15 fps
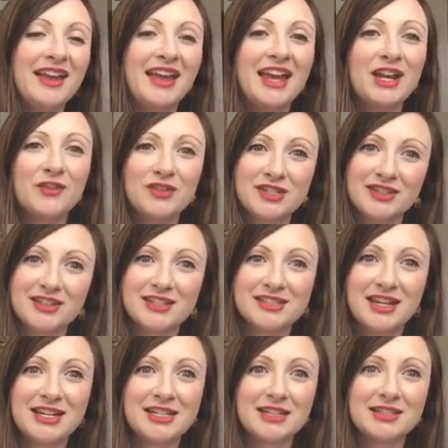And if it doesn't get
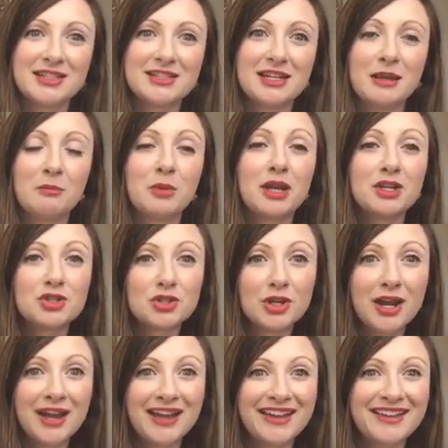done, it doesn't get done, but I
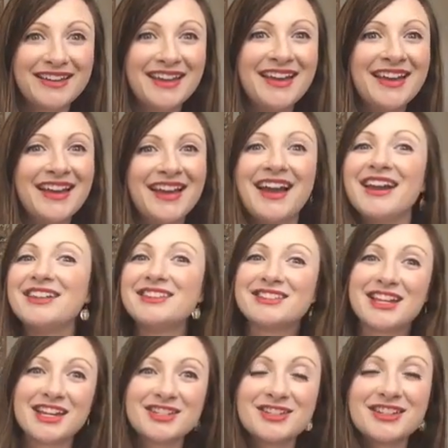tried, I
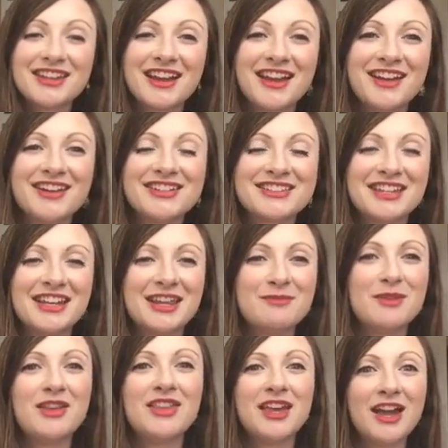scheduled it out, and I
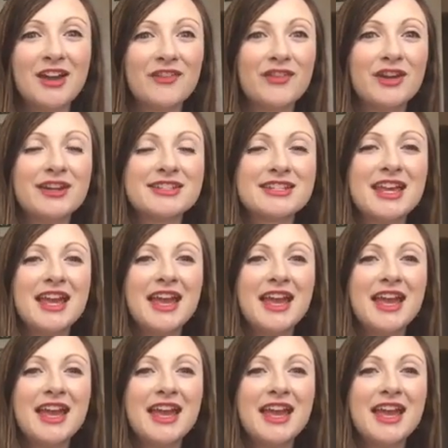made the effort.